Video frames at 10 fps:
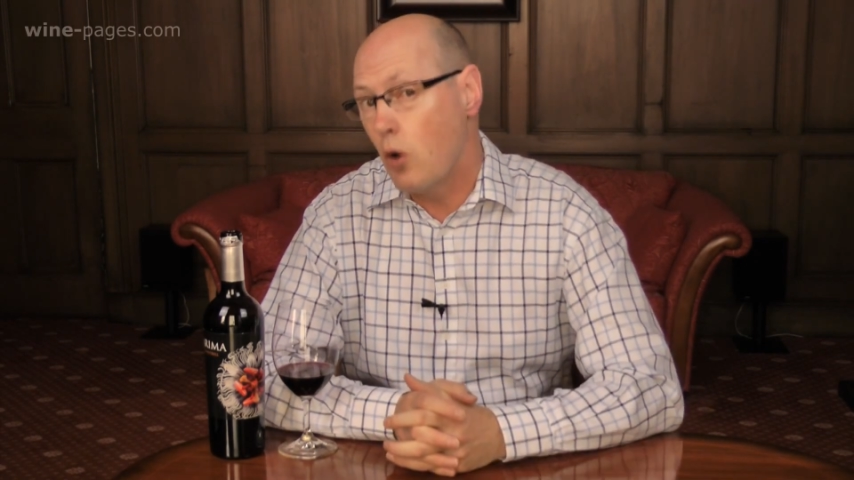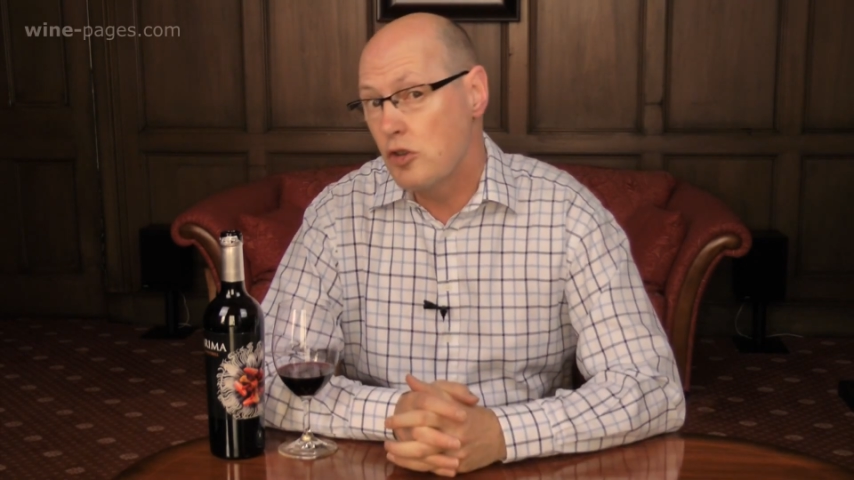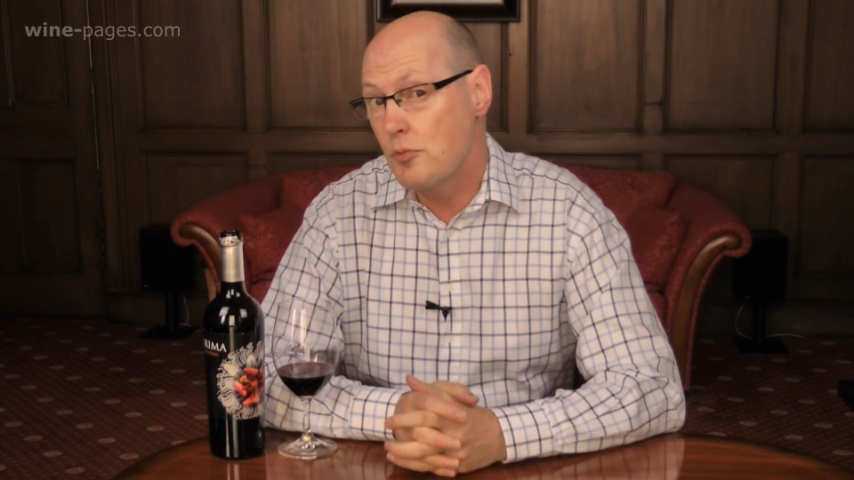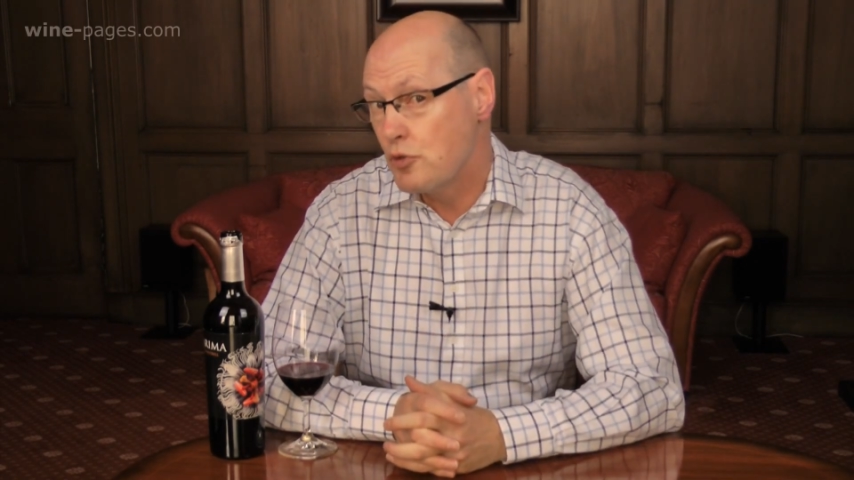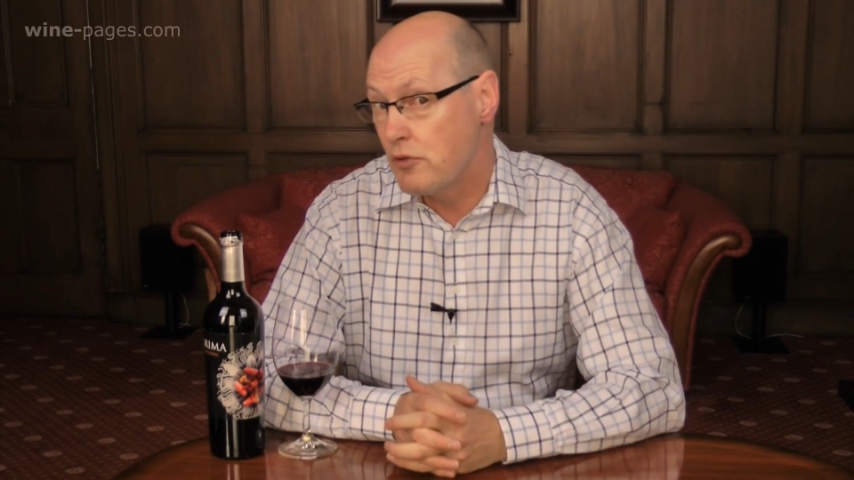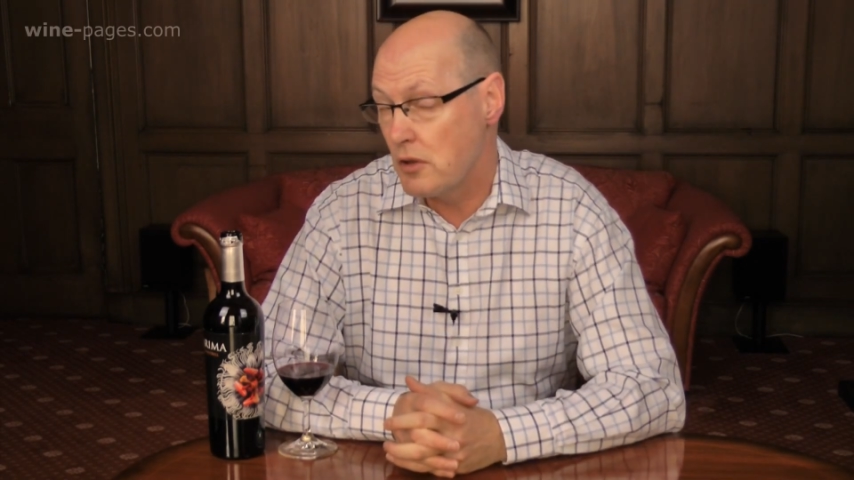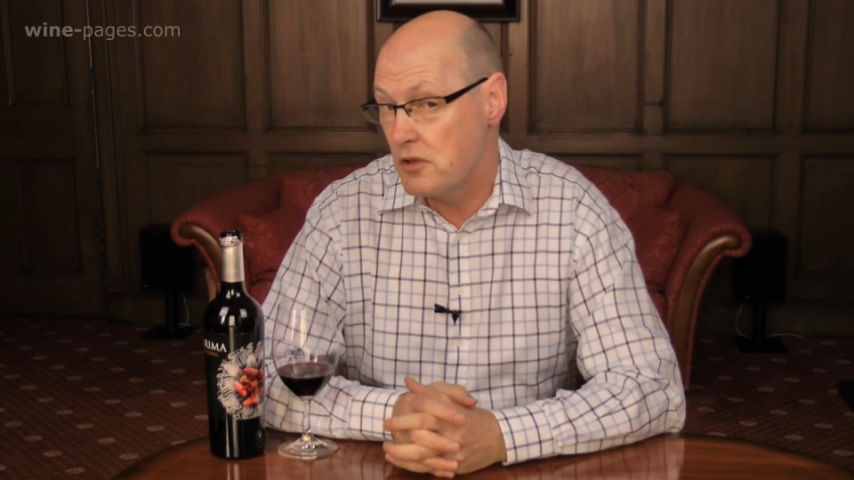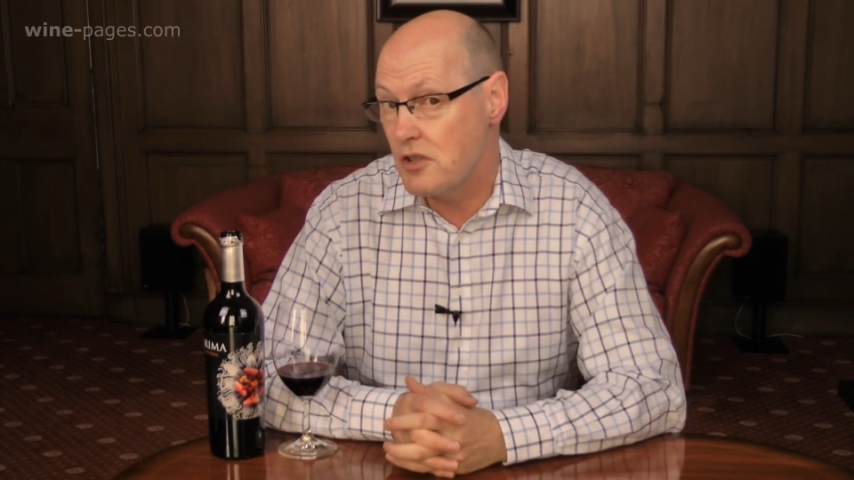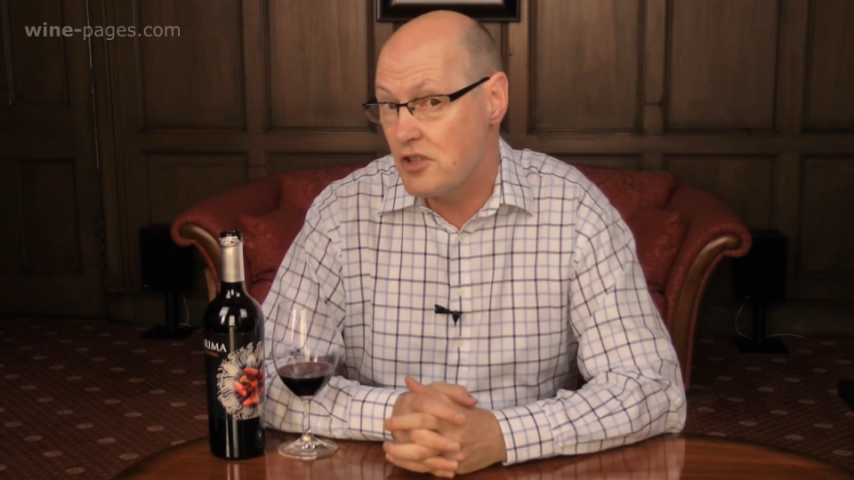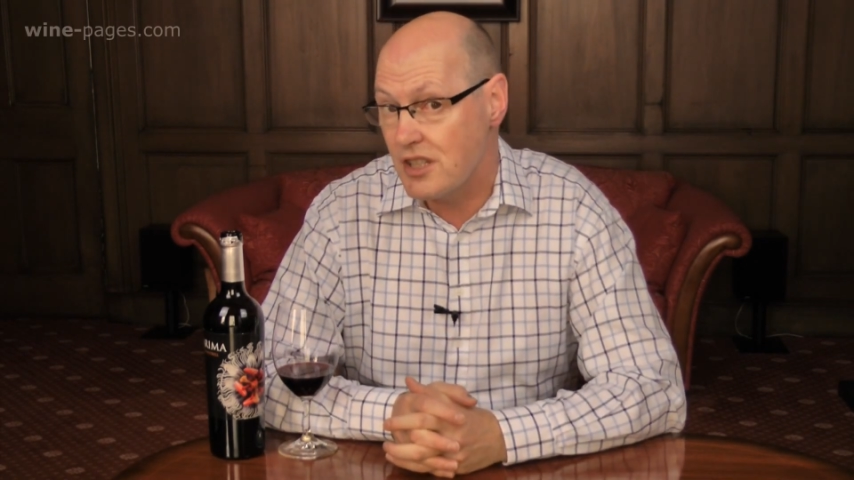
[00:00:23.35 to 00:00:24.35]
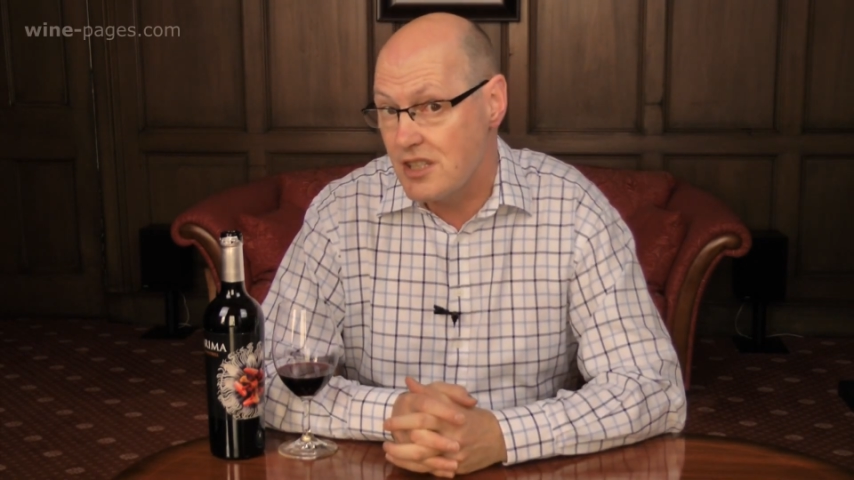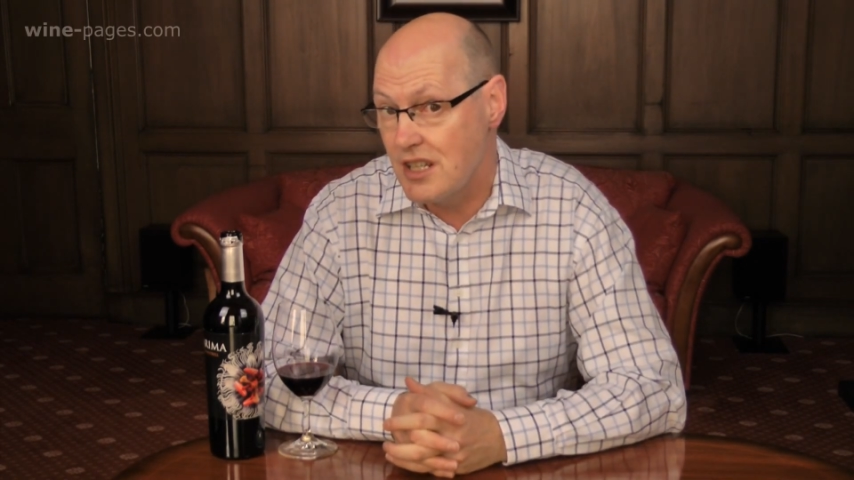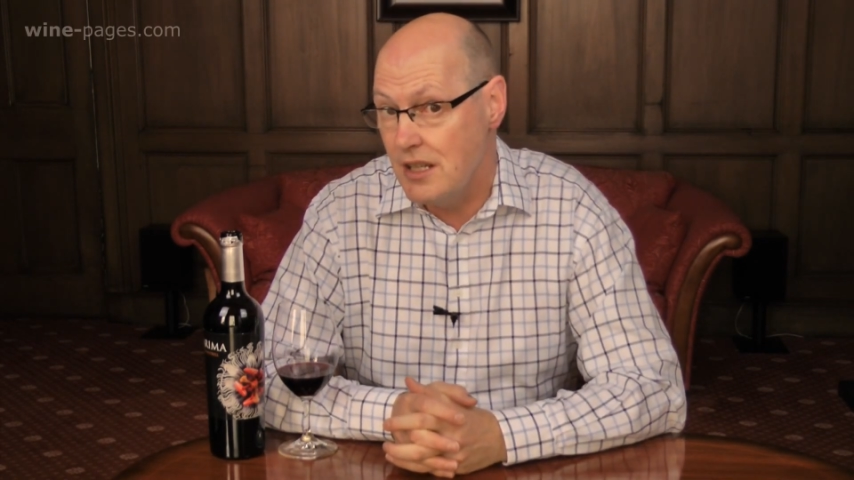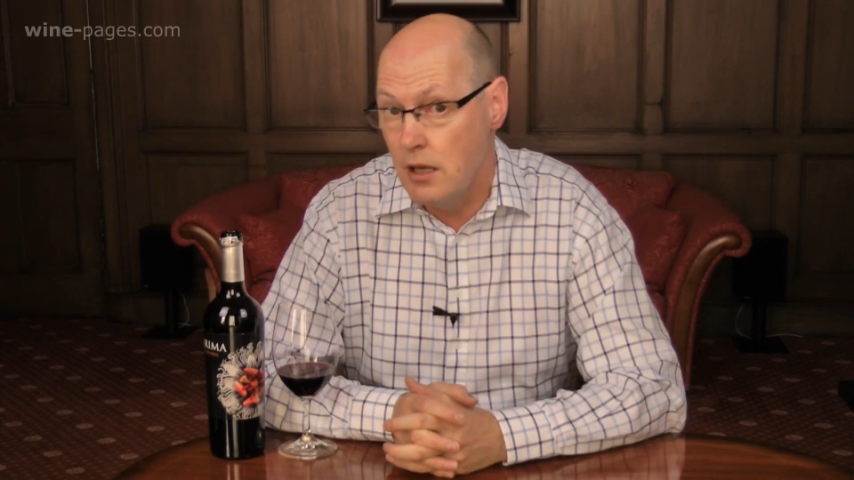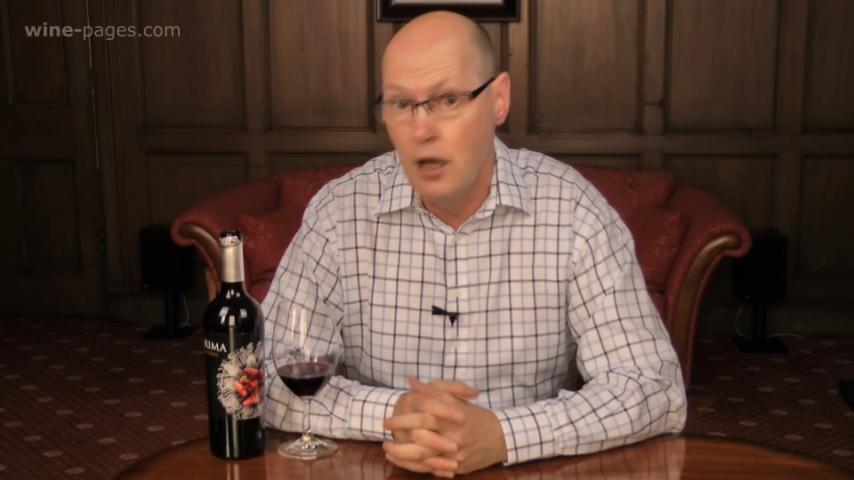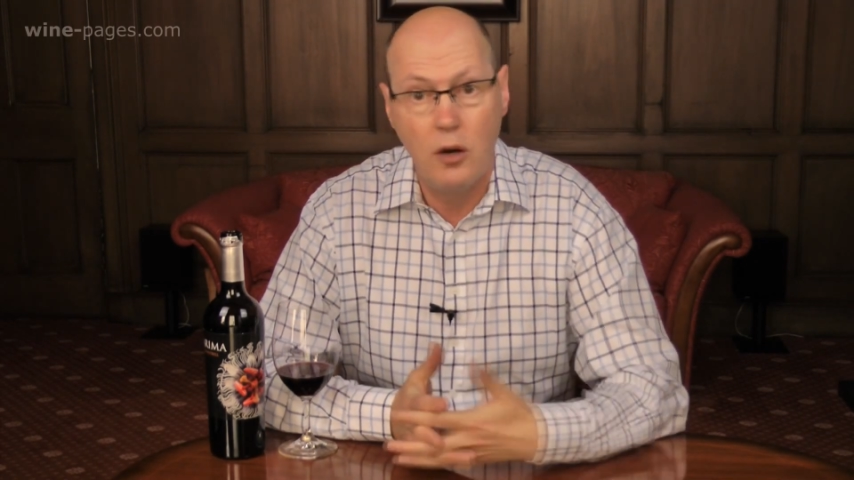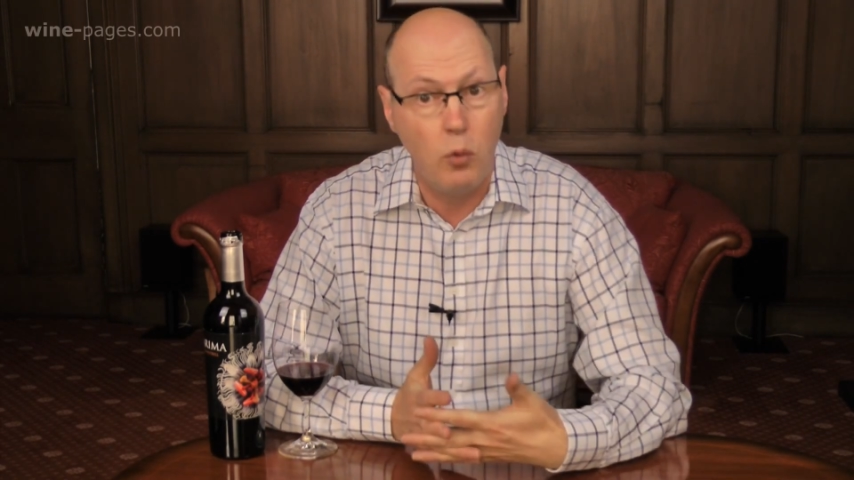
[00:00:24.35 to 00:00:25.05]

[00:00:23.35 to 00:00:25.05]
autumn 2016